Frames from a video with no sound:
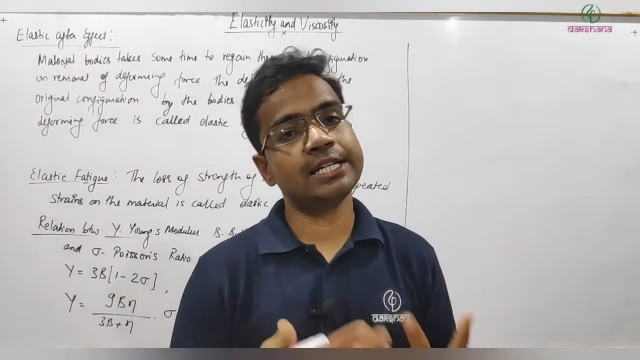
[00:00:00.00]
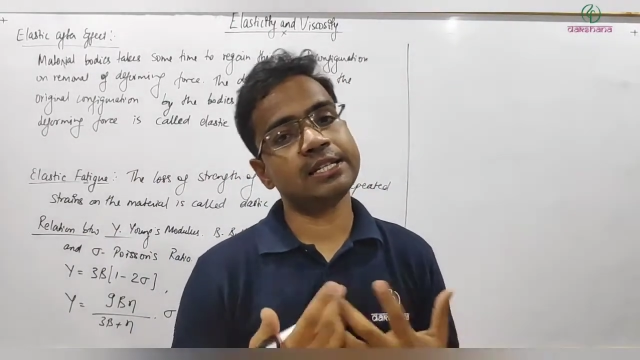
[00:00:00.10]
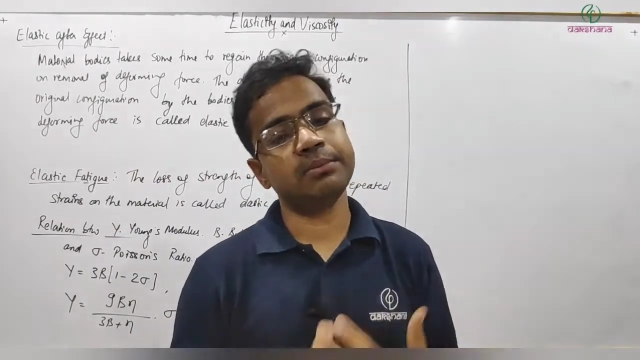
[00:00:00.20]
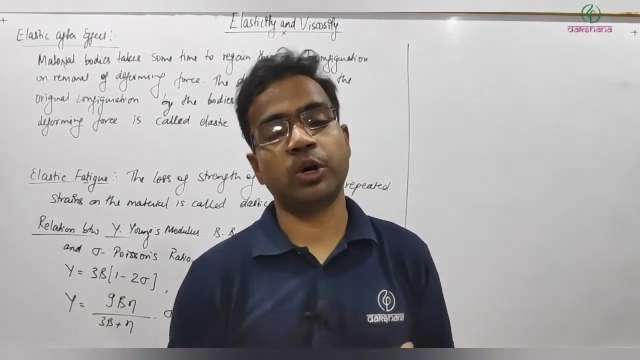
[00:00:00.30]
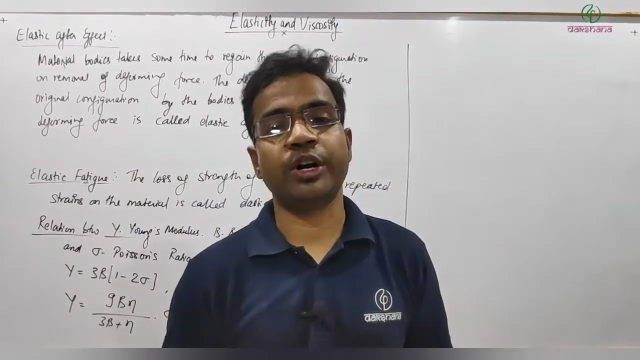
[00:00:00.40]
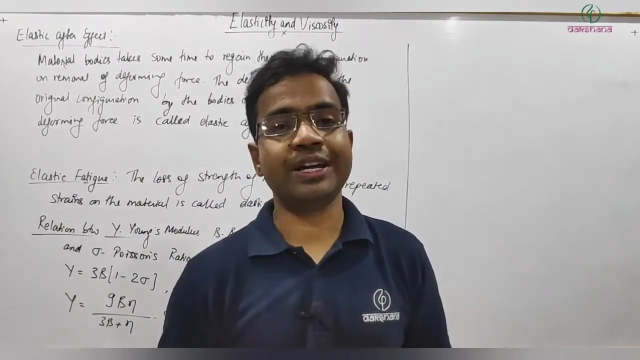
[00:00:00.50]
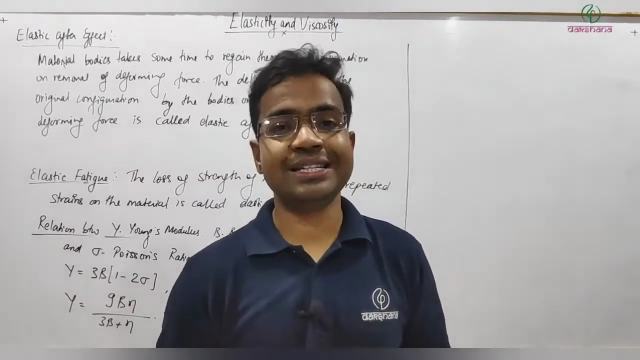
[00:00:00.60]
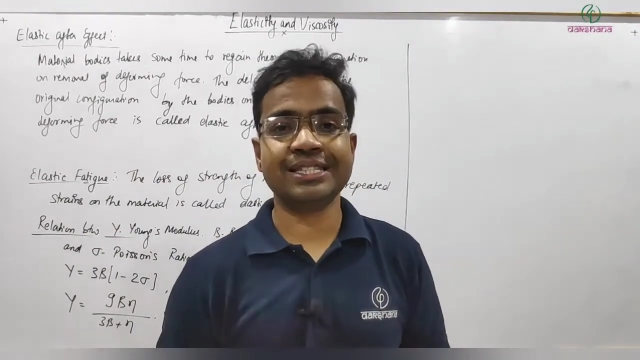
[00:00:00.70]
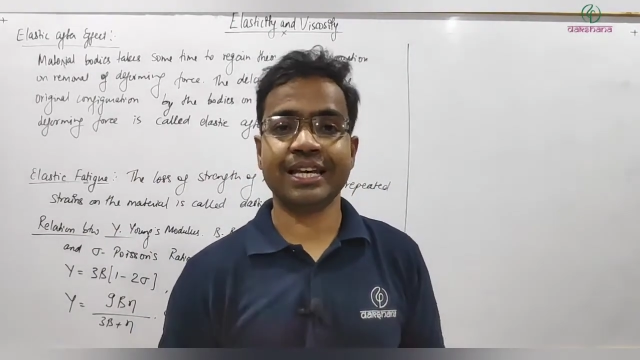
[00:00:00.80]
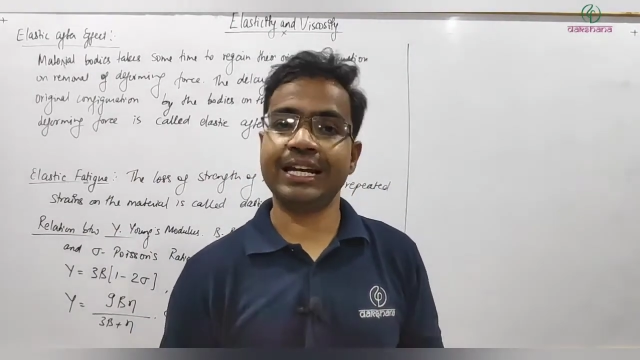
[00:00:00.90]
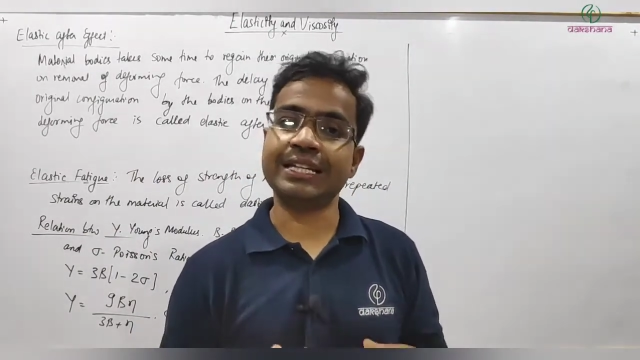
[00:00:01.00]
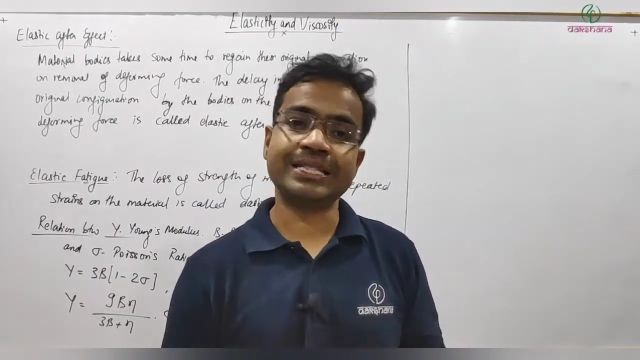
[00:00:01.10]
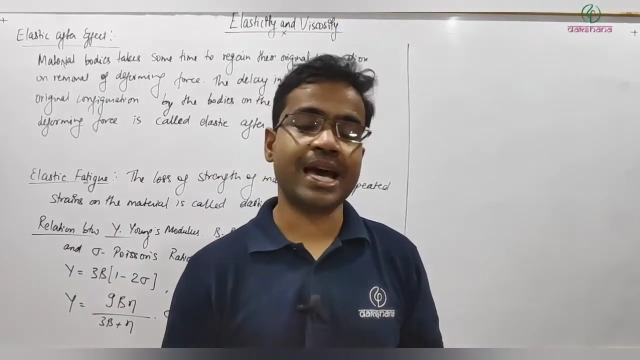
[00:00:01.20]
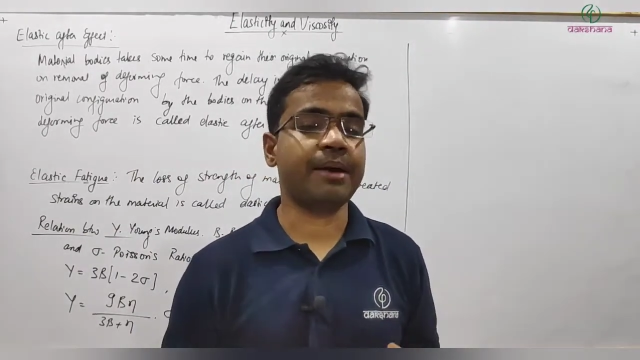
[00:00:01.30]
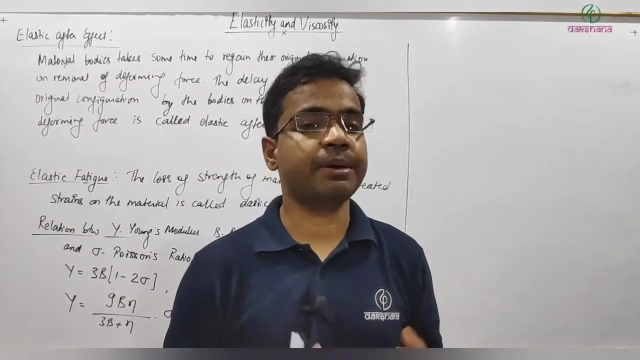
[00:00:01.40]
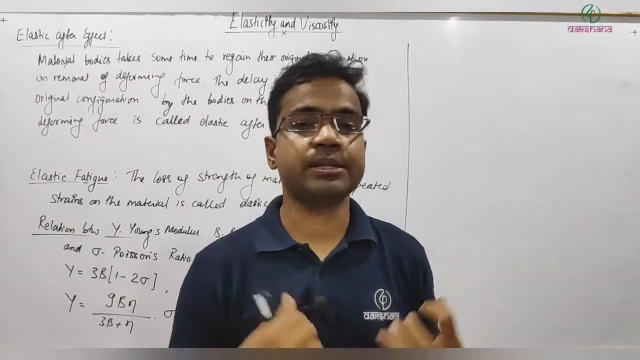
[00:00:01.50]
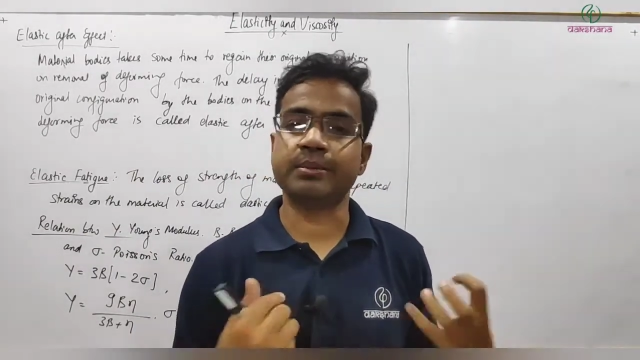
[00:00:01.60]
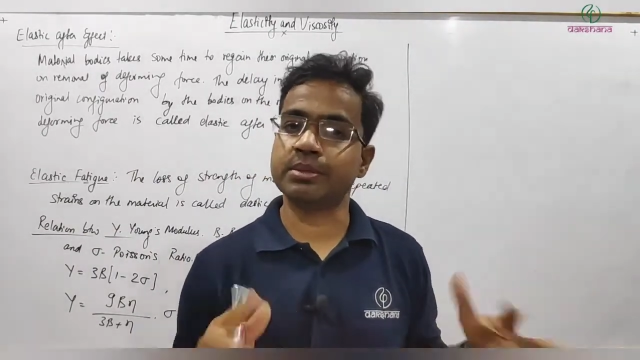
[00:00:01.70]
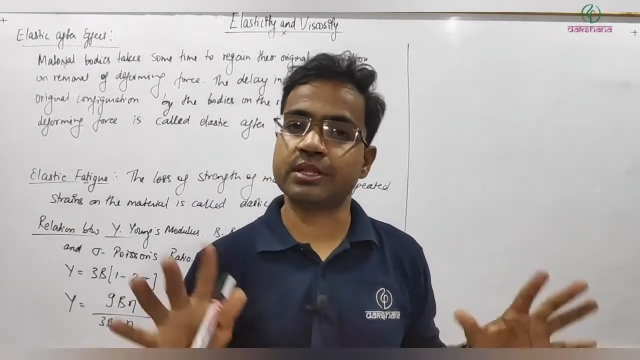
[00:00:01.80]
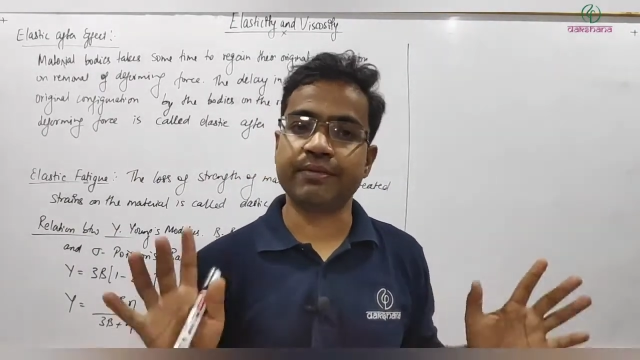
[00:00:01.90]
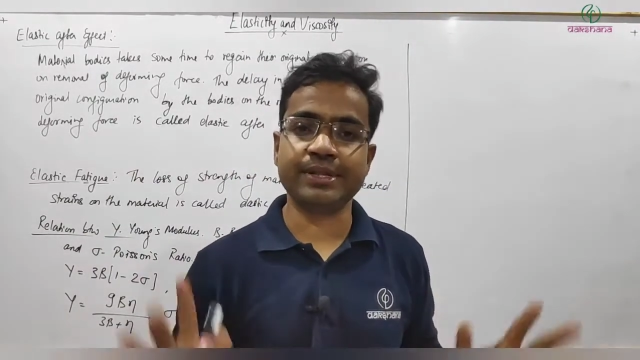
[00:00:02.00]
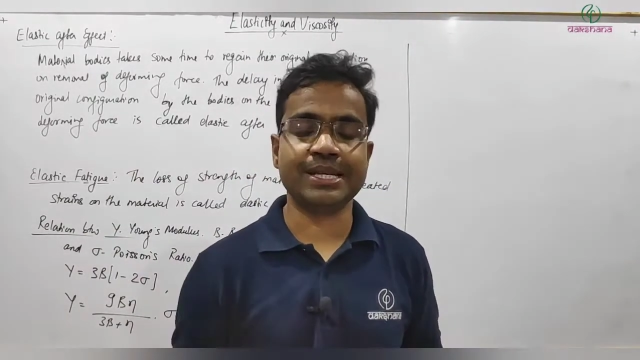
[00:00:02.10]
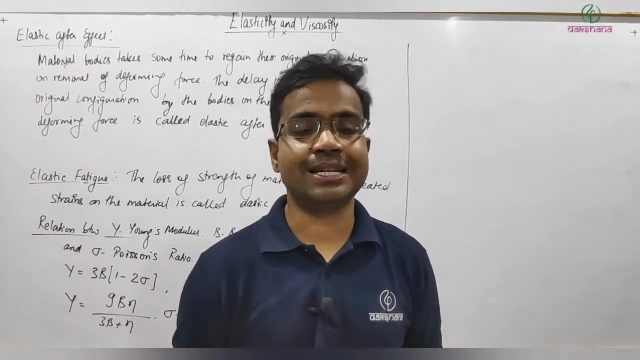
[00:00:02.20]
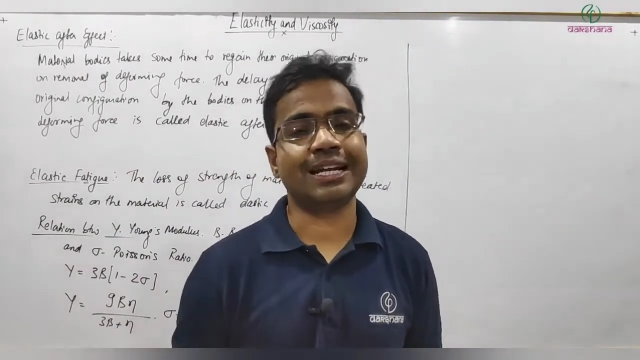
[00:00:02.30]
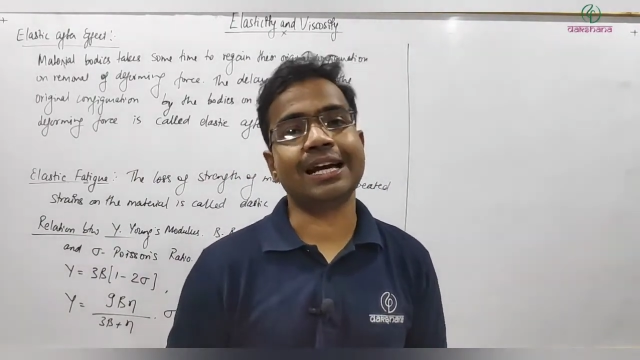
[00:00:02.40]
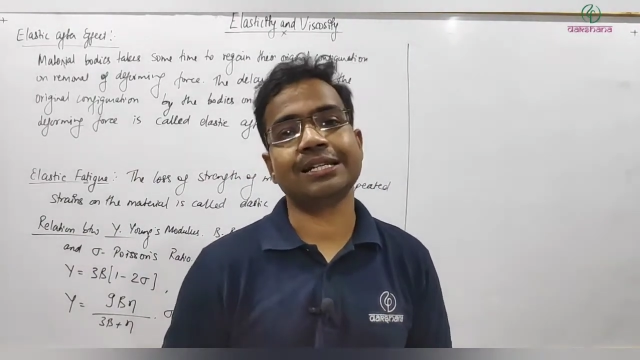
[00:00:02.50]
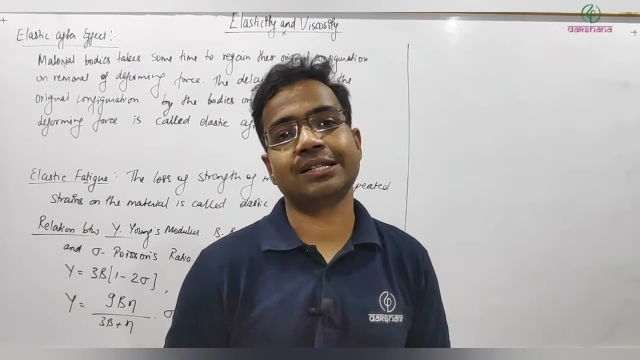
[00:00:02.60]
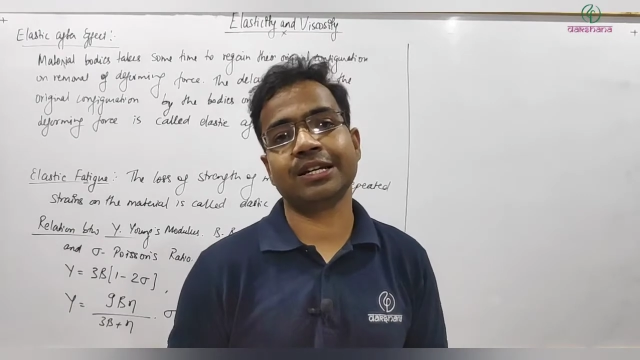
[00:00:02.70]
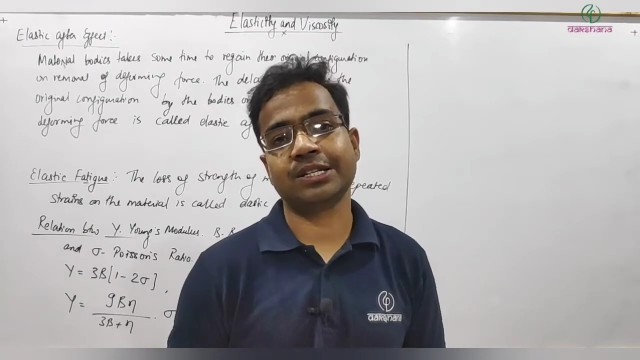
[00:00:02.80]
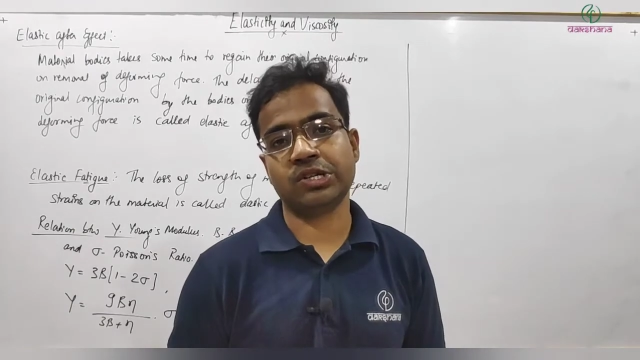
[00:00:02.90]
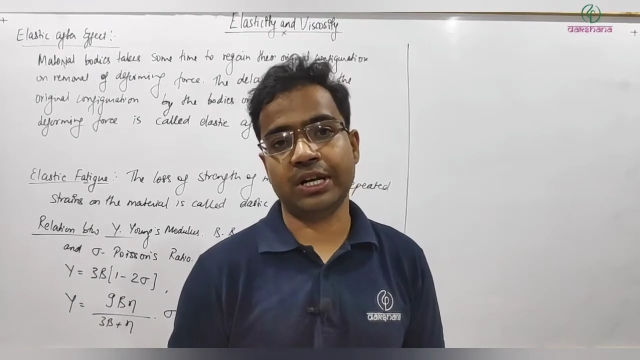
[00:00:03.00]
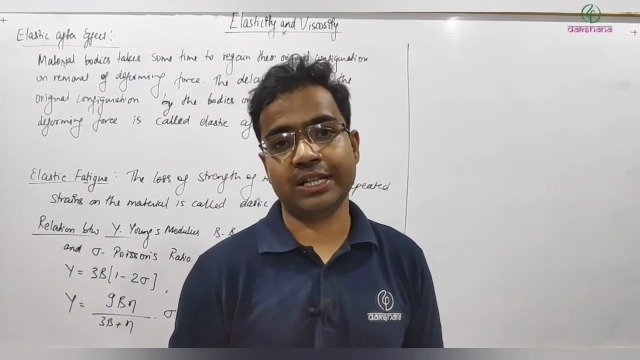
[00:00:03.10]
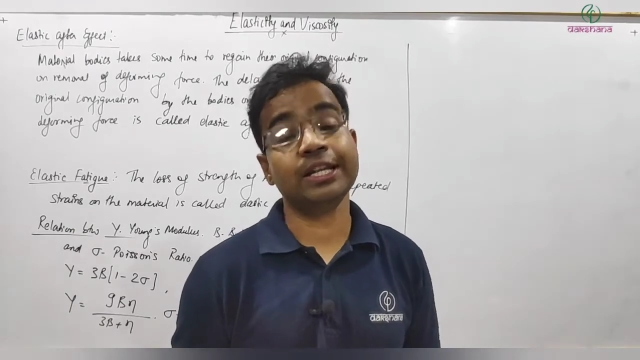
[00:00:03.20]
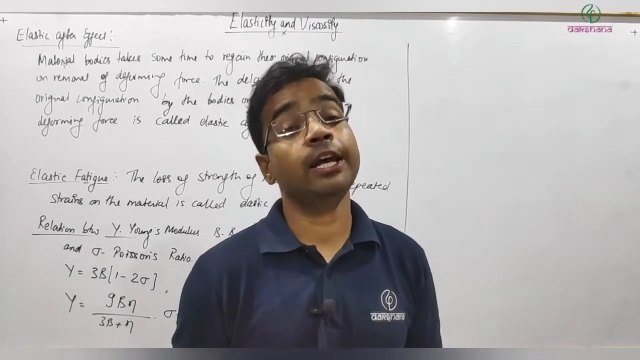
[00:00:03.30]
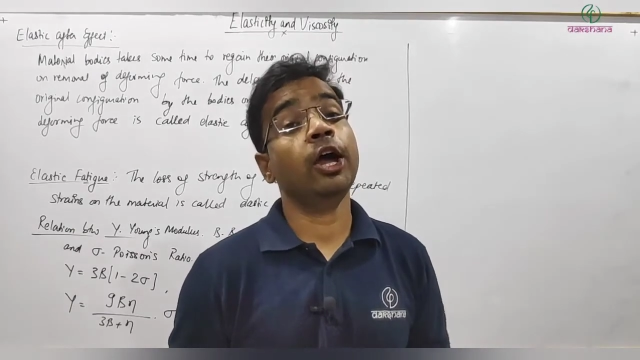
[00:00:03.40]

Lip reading: some body is there, it is having some sufficient elastic strength,